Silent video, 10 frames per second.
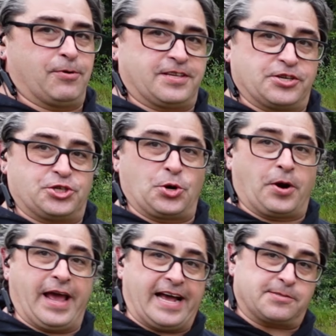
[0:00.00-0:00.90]
with this
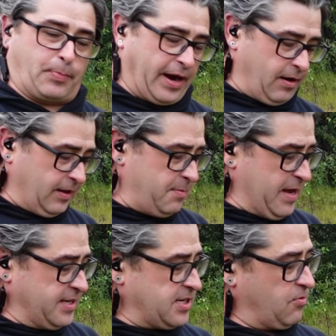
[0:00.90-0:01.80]
short ass barrel, it
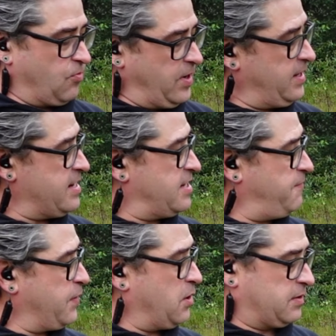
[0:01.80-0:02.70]
makes it really
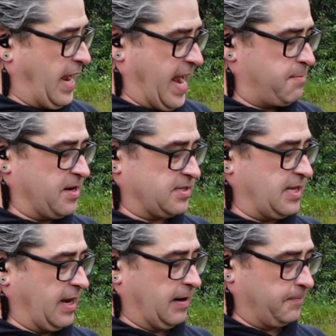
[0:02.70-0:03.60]
difficult to aim this thing.